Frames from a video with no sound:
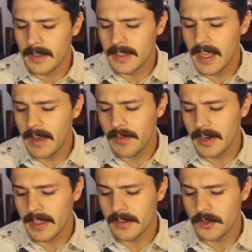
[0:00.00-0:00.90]

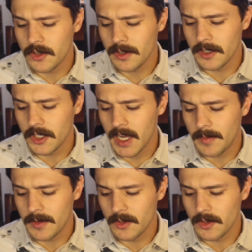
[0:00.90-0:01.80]
Definitely in certain
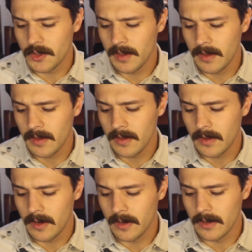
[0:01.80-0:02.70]
chapters
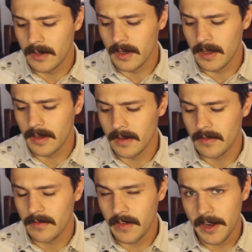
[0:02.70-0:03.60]
are
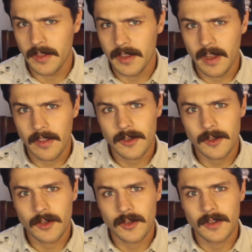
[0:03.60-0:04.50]
funnier than
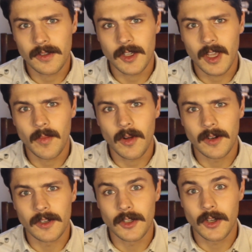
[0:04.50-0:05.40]
others. Some
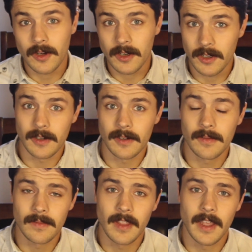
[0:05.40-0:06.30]
are darker
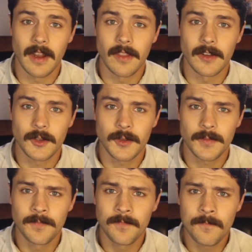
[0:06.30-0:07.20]
than others.
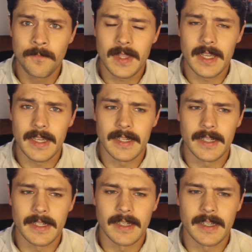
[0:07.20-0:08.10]

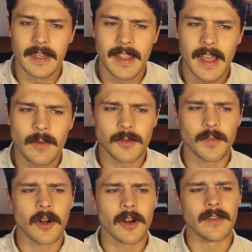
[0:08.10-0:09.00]
And that was
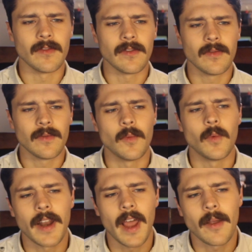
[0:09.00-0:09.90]
part of
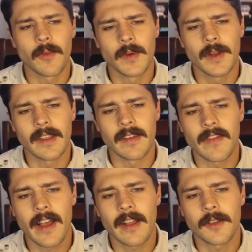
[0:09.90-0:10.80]
what I really
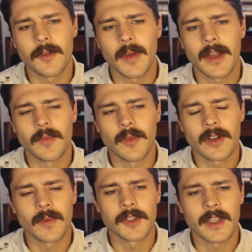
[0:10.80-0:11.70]
valued about the
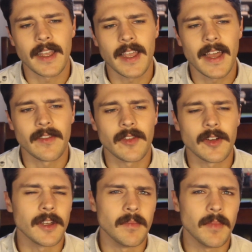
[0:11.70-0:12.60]
book, was that it had a
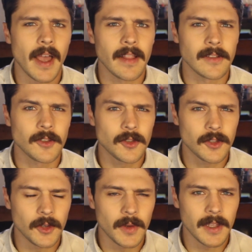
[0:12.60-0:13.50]
very good balance
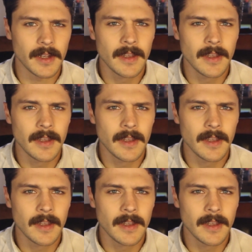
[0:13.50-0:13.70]
to it.